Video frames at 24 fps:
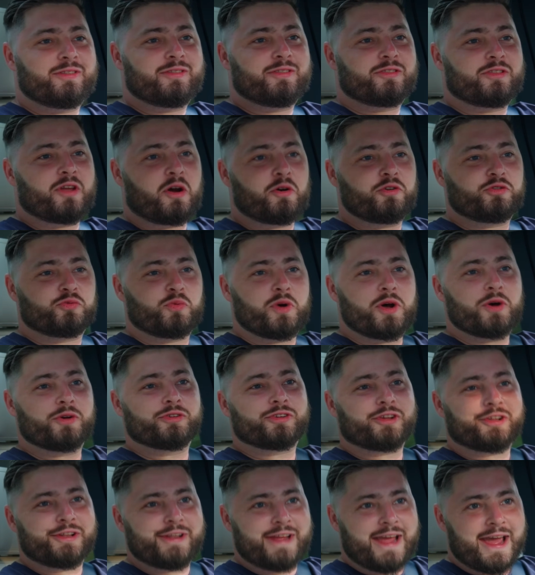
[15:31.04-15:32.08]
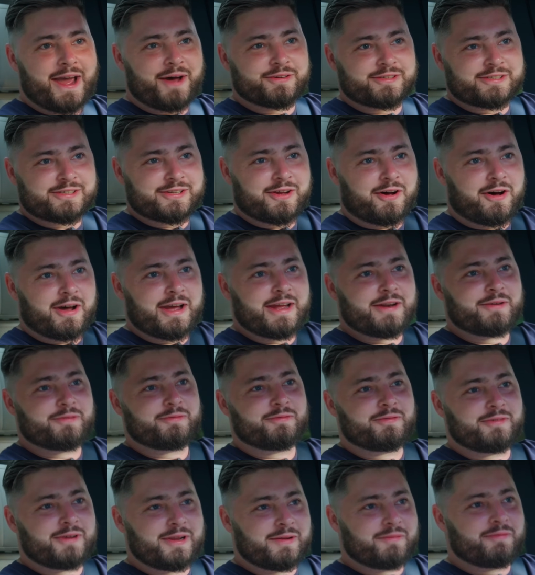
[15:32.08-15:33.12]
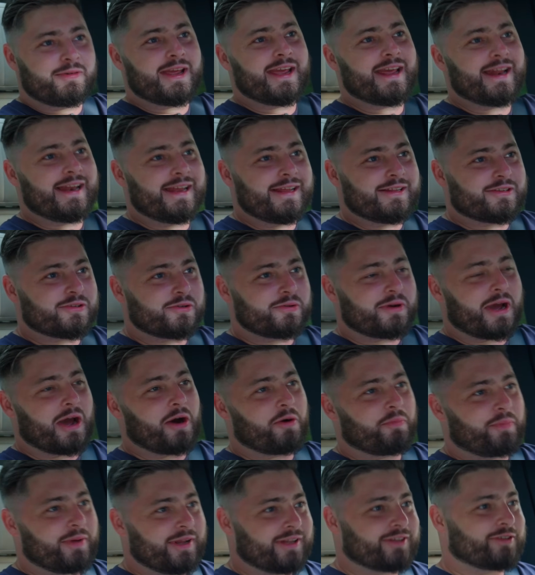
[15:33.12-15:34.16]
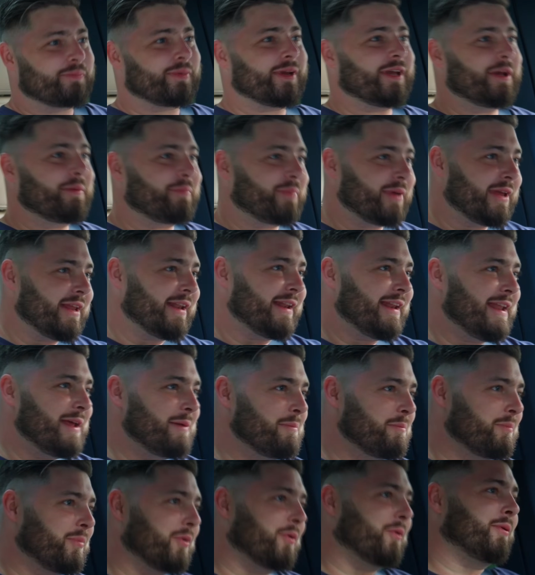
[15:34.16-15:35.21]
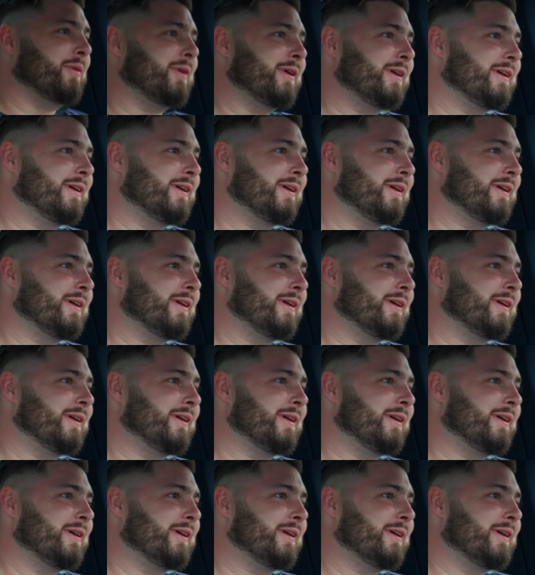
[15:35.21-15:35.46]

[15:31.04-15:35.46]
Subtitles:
Those wheels on the outside really do help it to be a bit nimble.